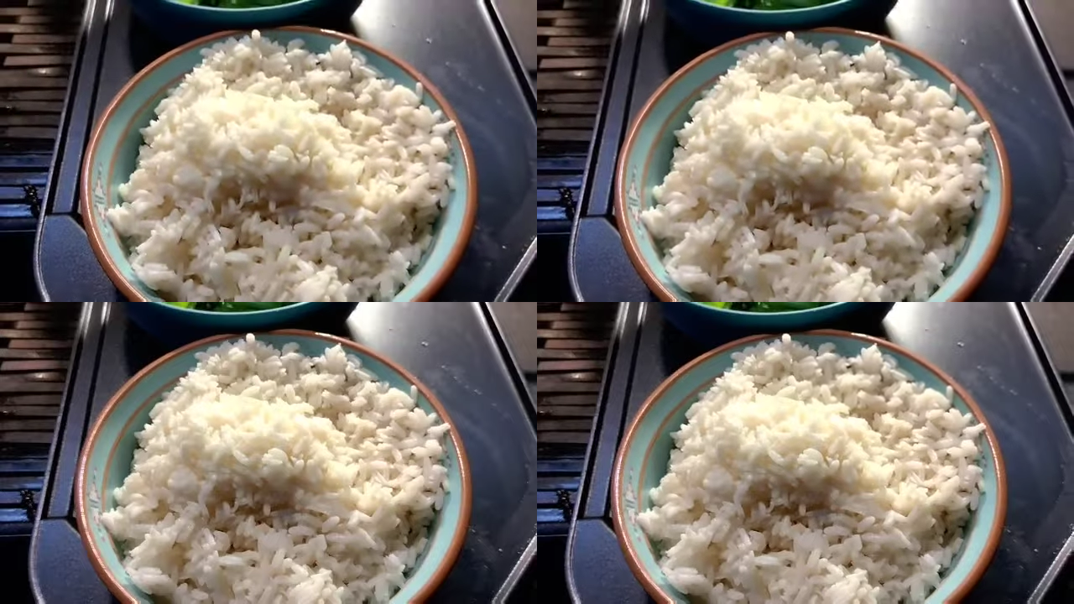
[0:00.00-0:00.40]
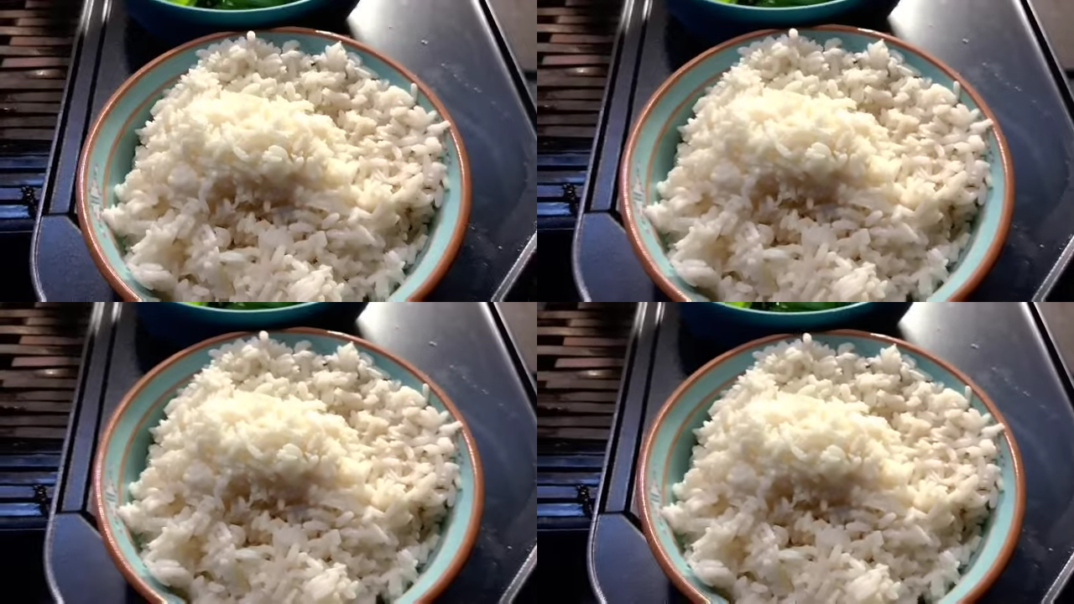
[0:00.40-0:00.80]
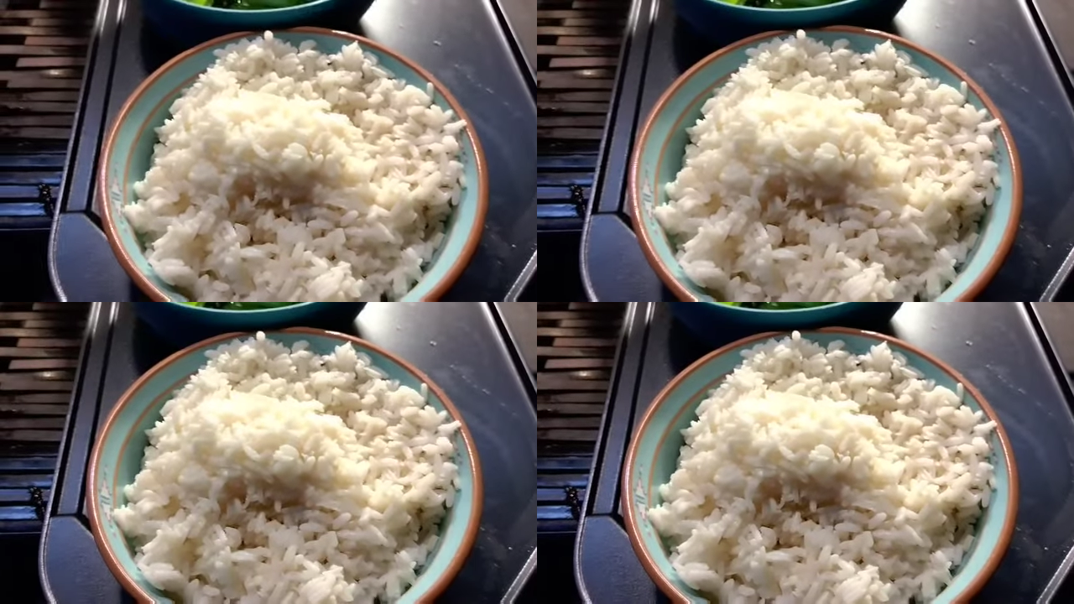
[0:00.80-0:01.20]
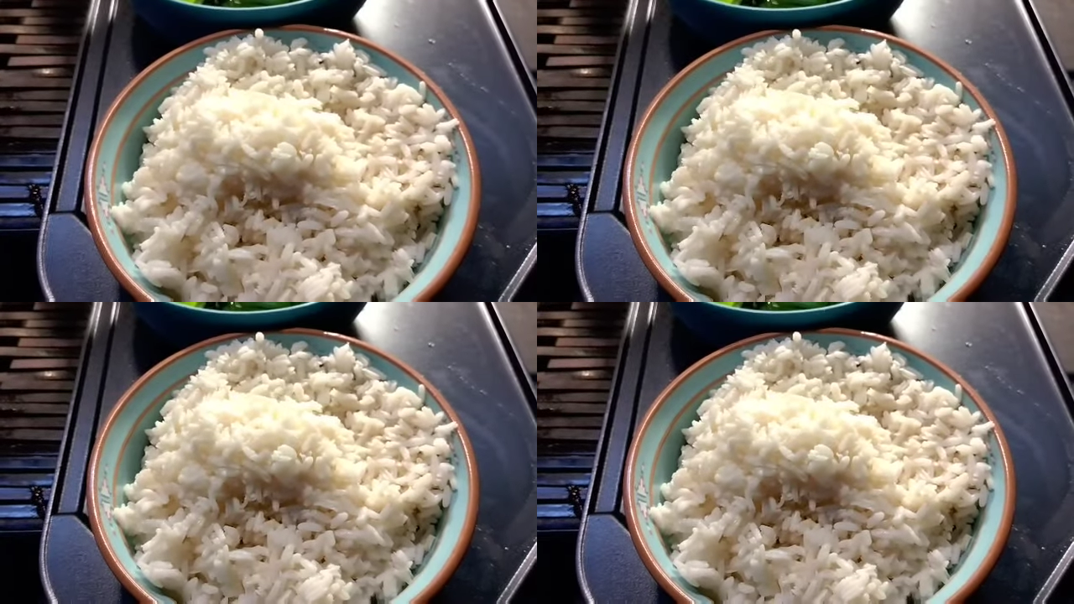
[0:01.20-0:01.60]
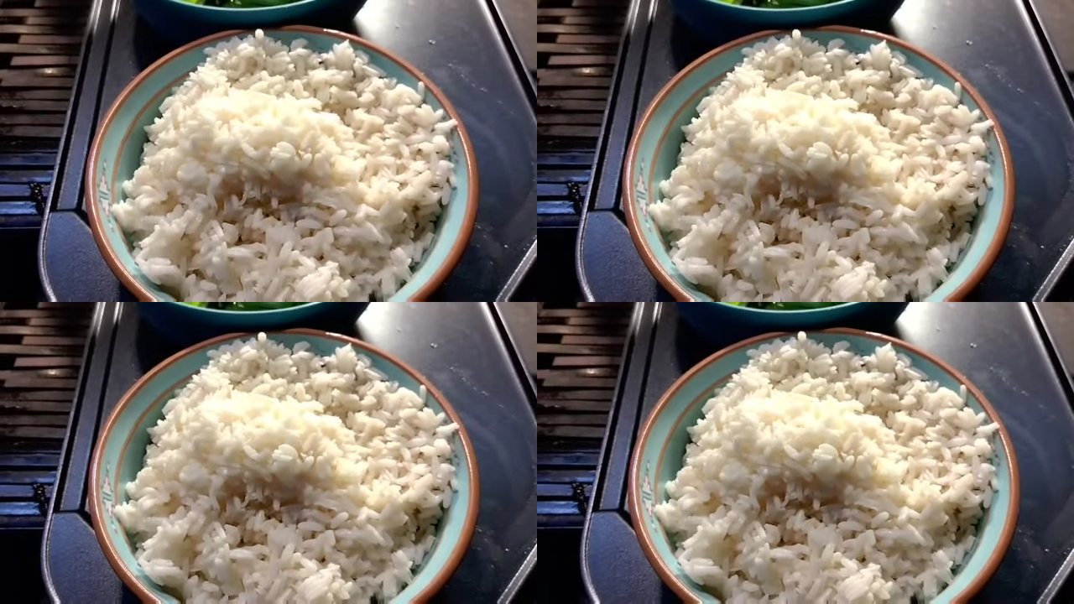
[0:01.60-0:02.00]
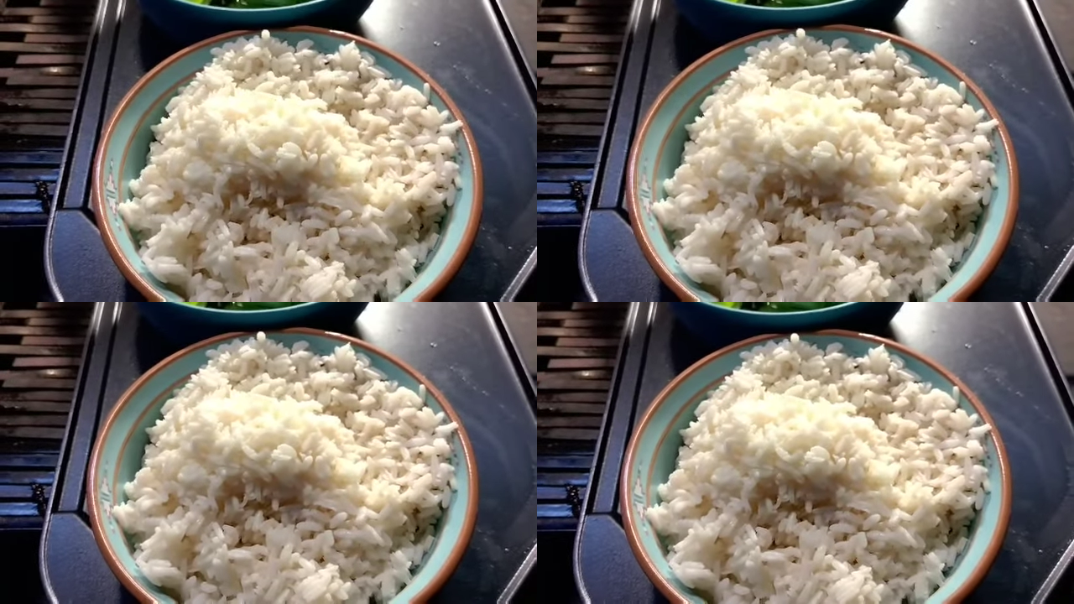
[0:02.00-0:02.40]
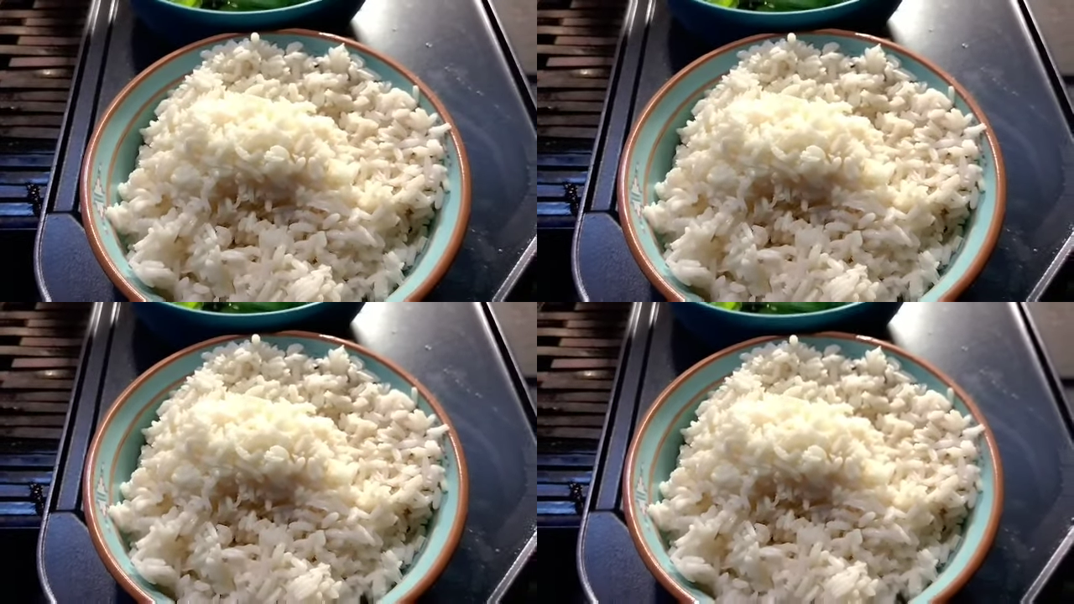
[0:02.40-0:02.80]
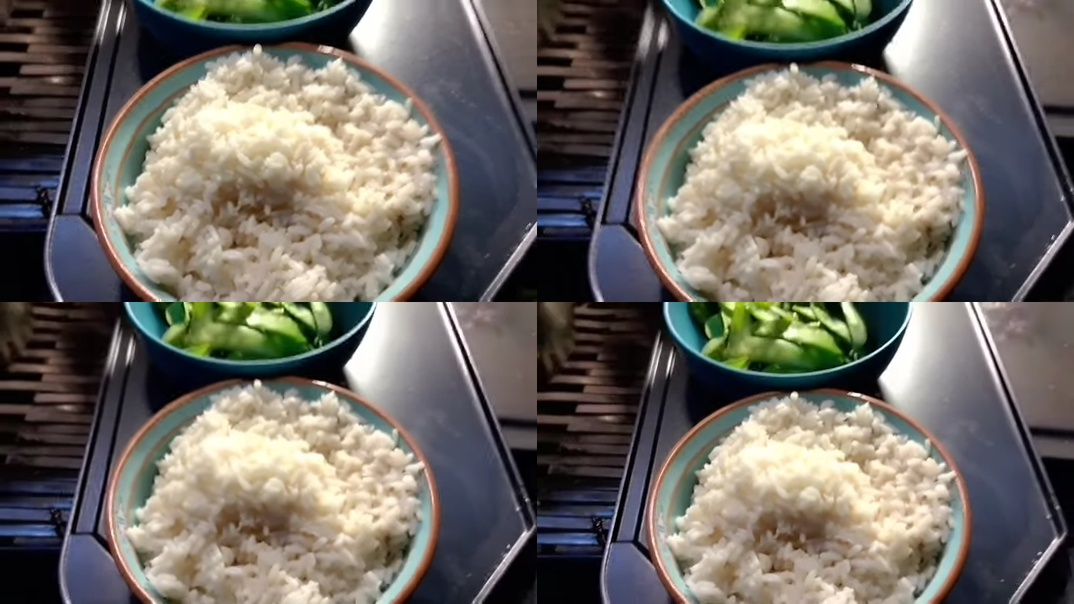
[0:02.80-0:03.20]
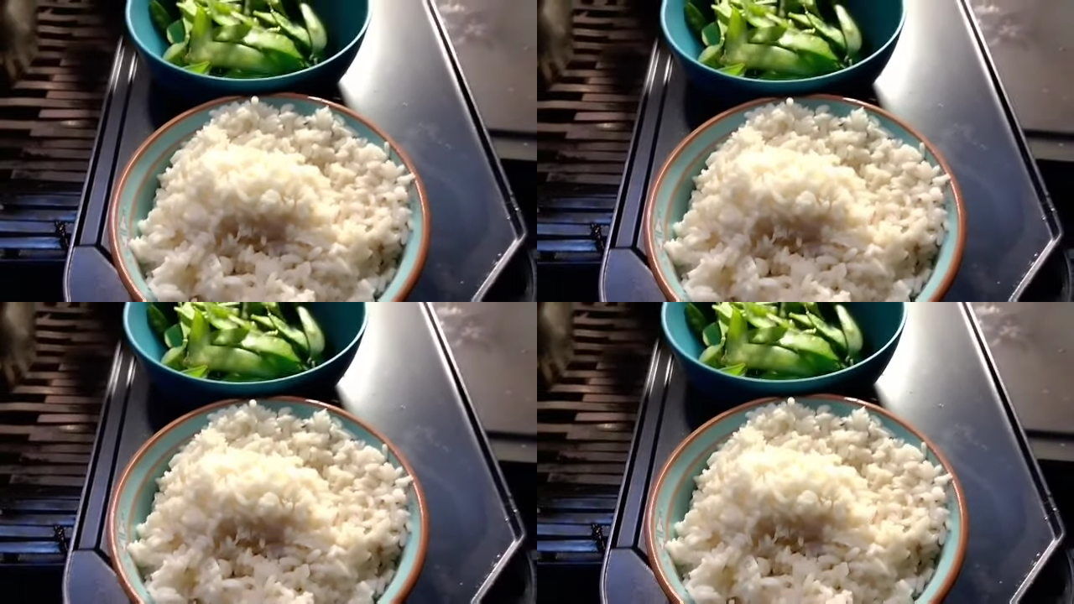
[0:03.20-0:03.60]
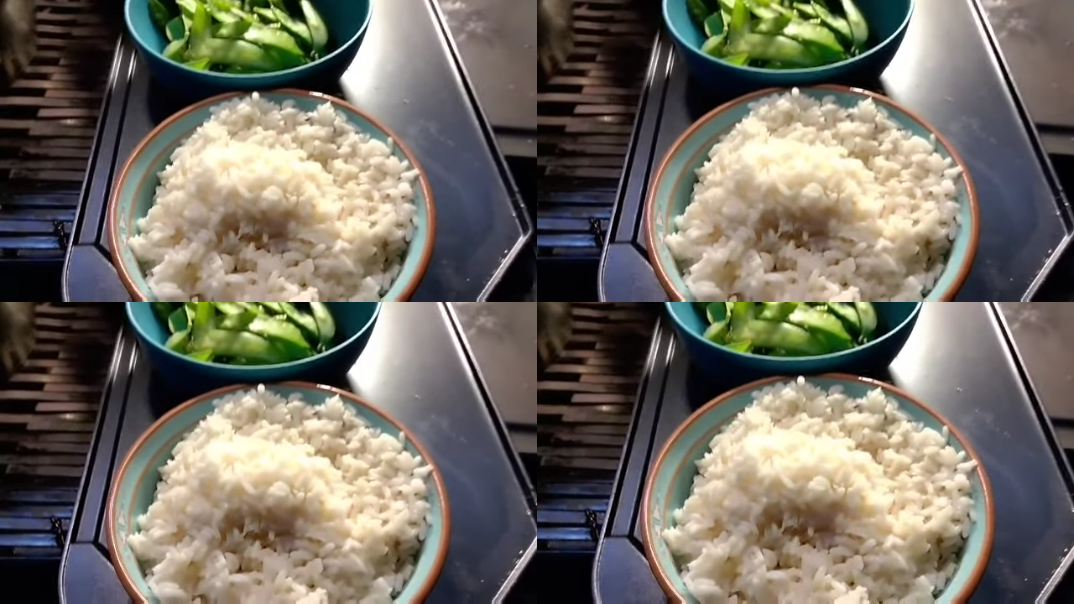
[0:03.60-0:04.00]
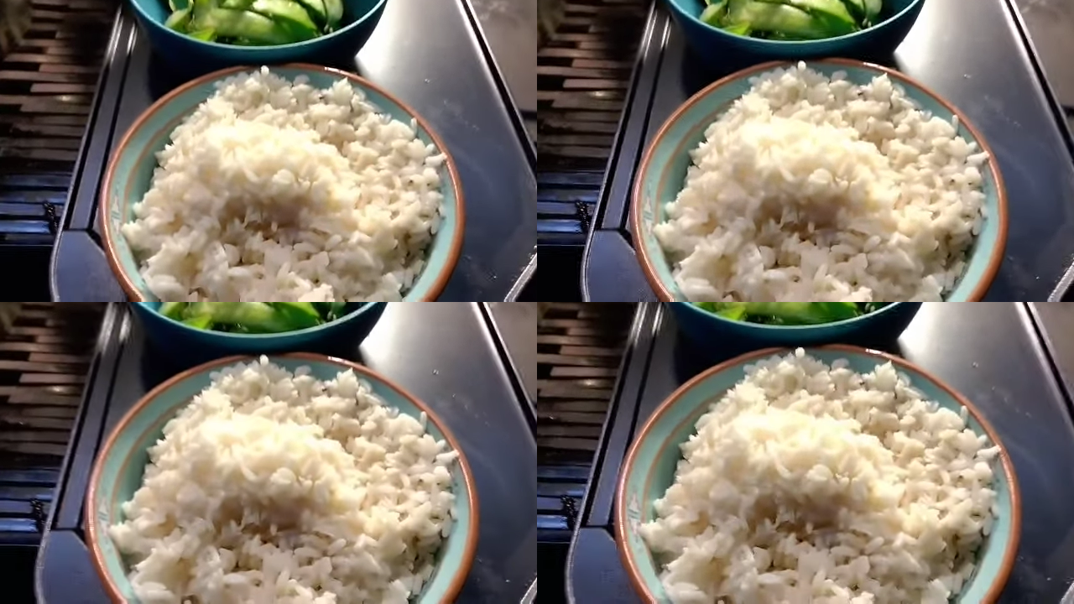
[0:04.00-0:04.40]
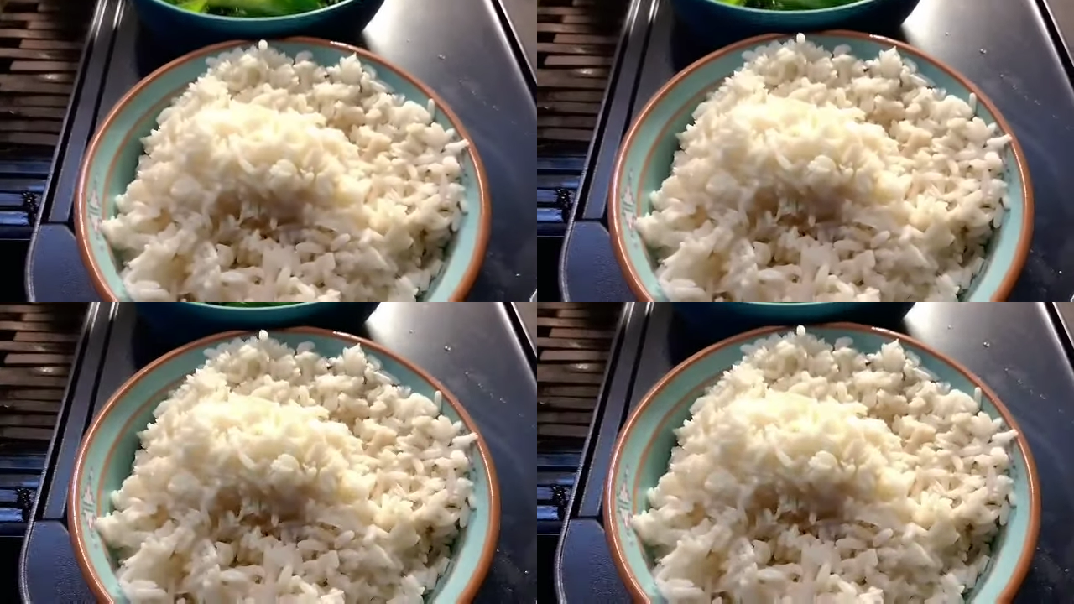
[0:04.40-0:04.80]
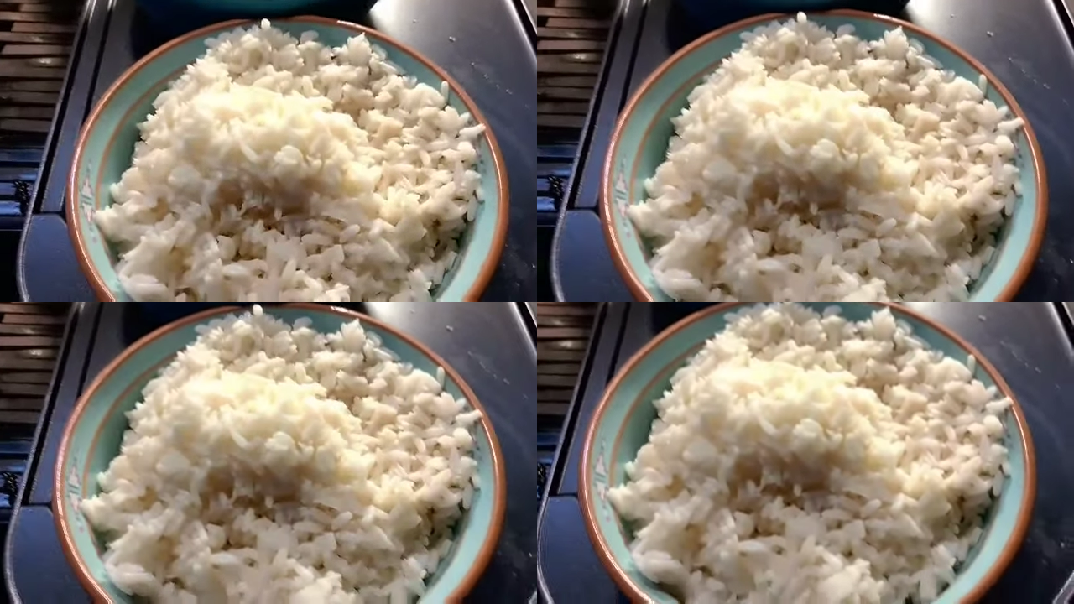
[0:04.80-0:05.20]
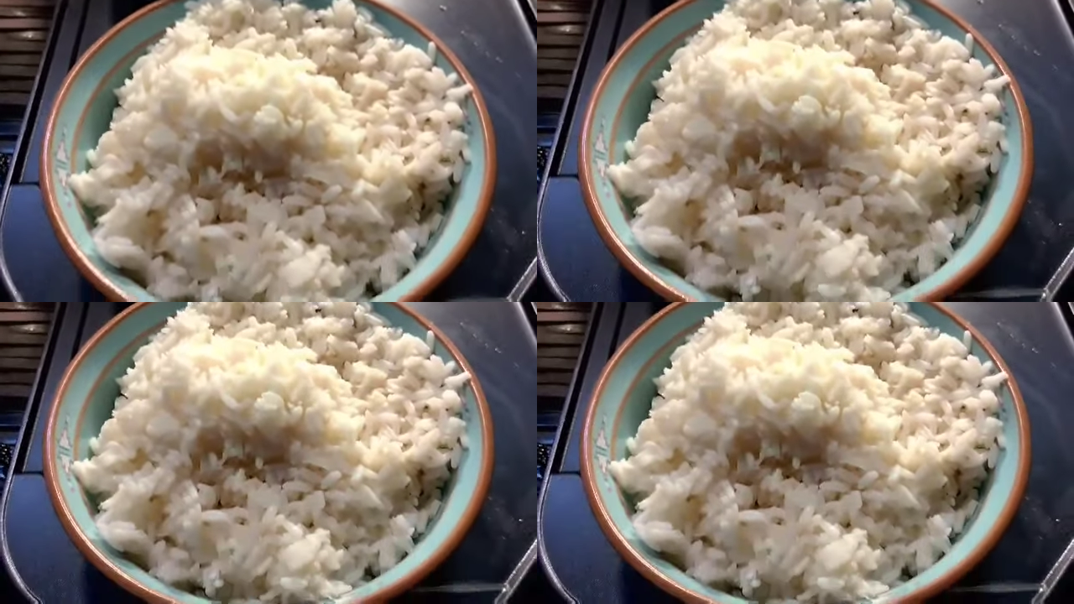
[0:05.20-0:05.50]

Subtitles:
(no speaker visible)